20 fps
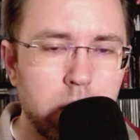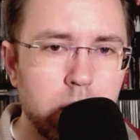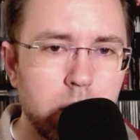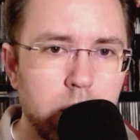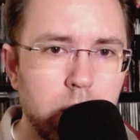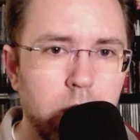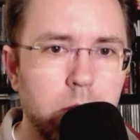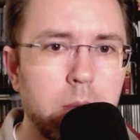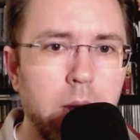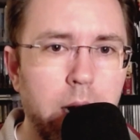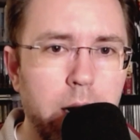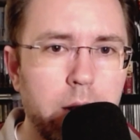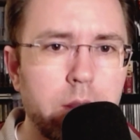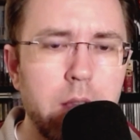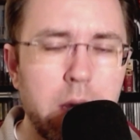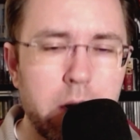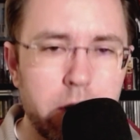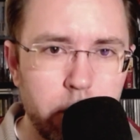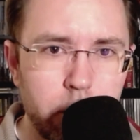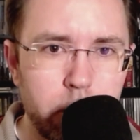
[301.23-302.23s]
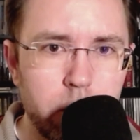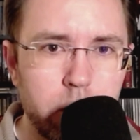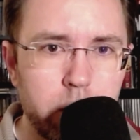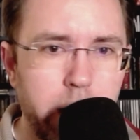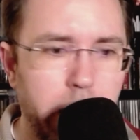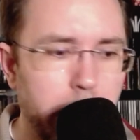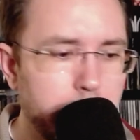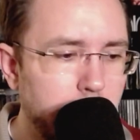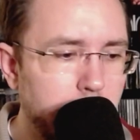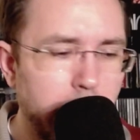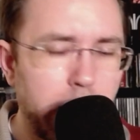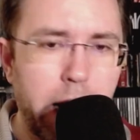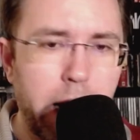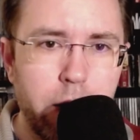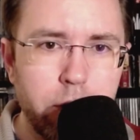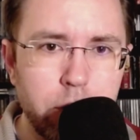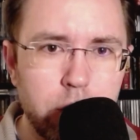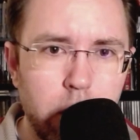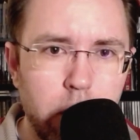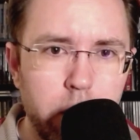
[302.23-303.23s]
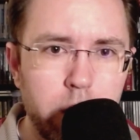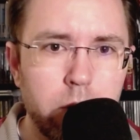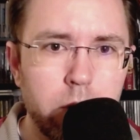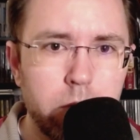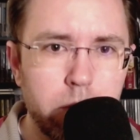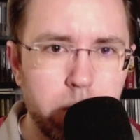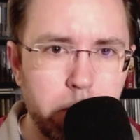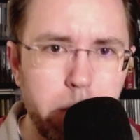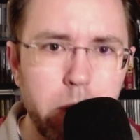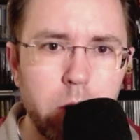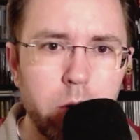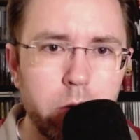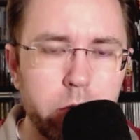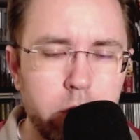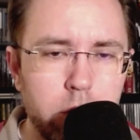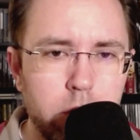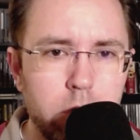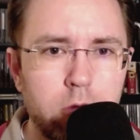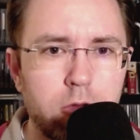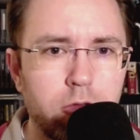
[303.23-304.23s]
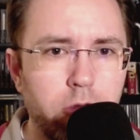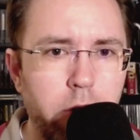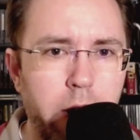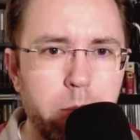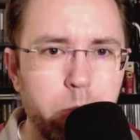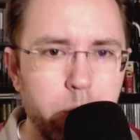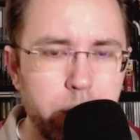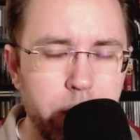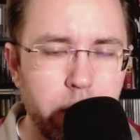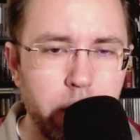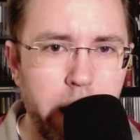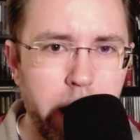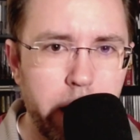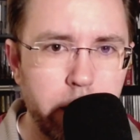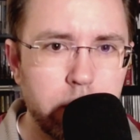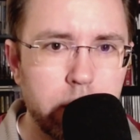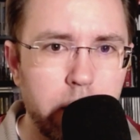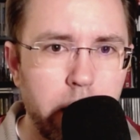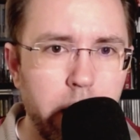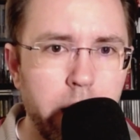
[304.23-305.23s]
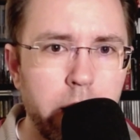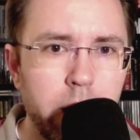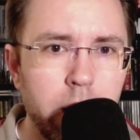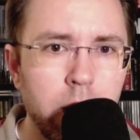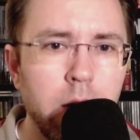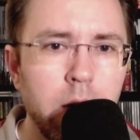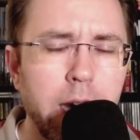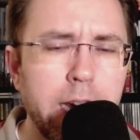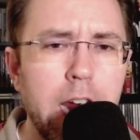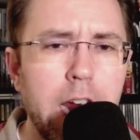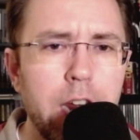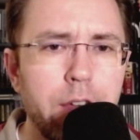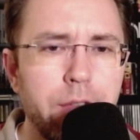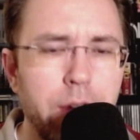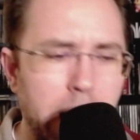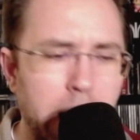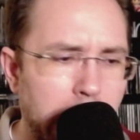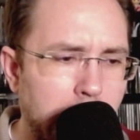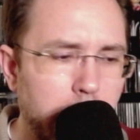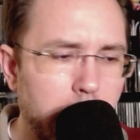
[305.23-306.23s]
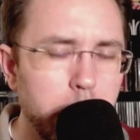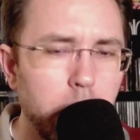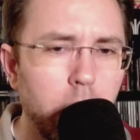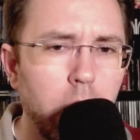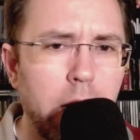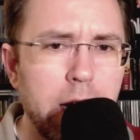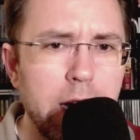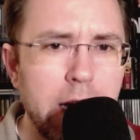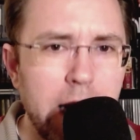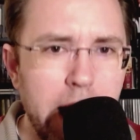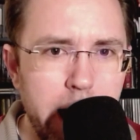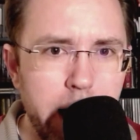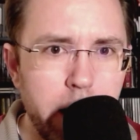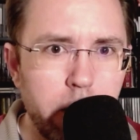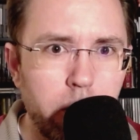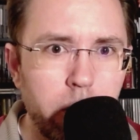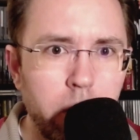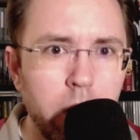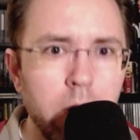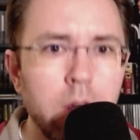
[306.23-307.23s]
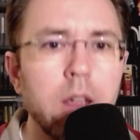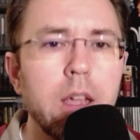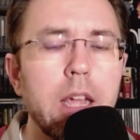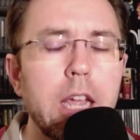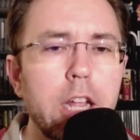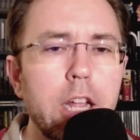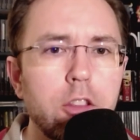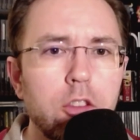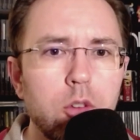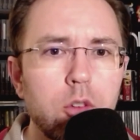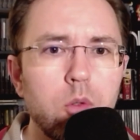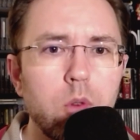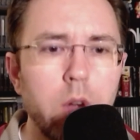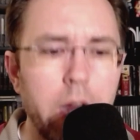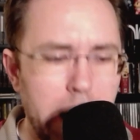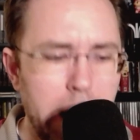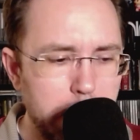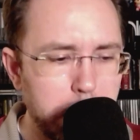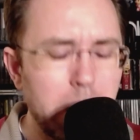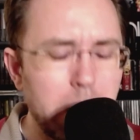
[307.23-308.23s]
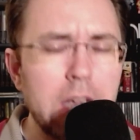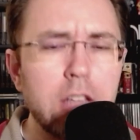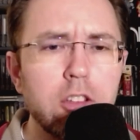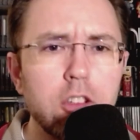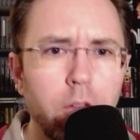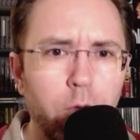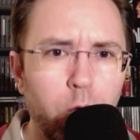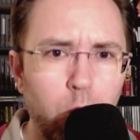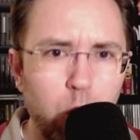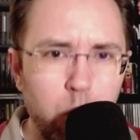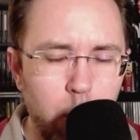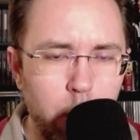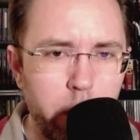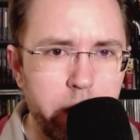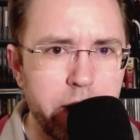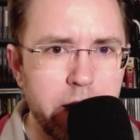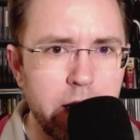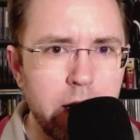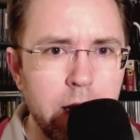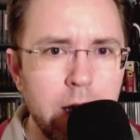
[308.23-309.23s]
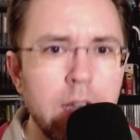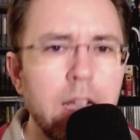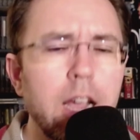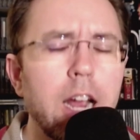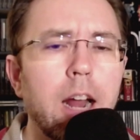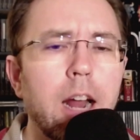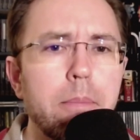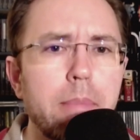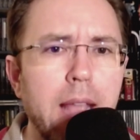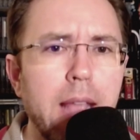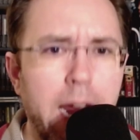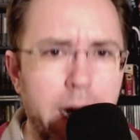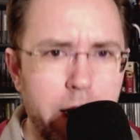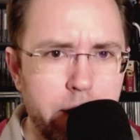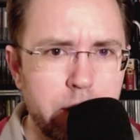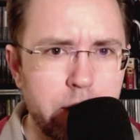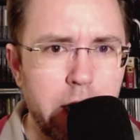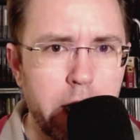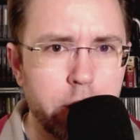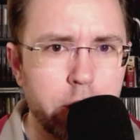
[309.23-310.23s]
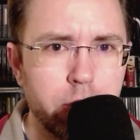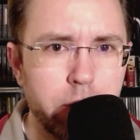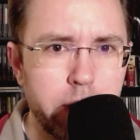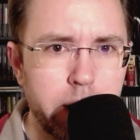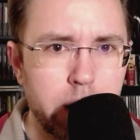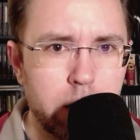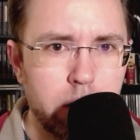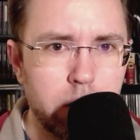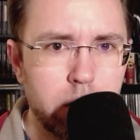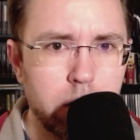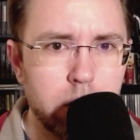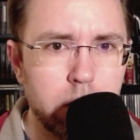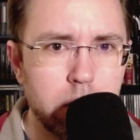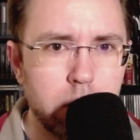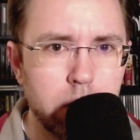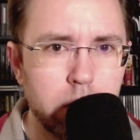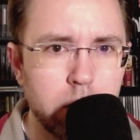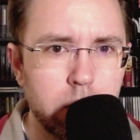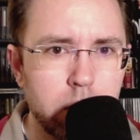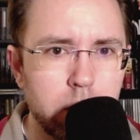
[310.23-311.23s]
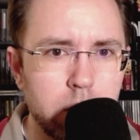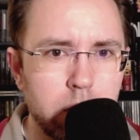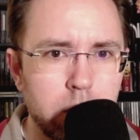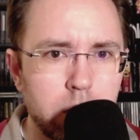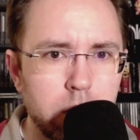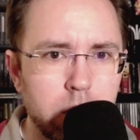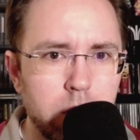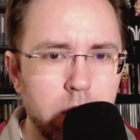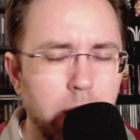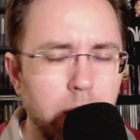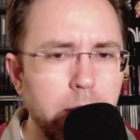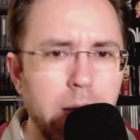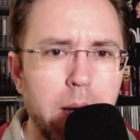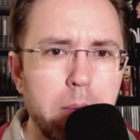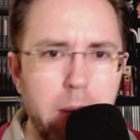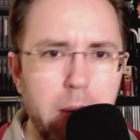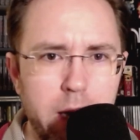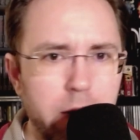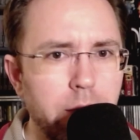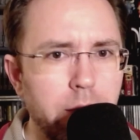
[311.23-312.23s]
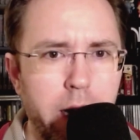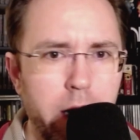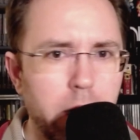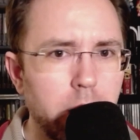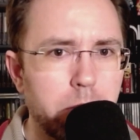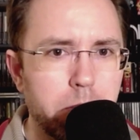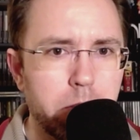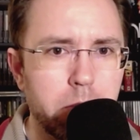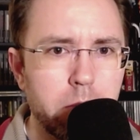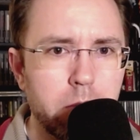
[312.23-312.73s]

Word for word: I'm not a technical guy. I'm not a hands-on build crap with your hands guy. I can't even hammer a nail into a piece of wood, and I'm not exaggerating. I'm not making that up.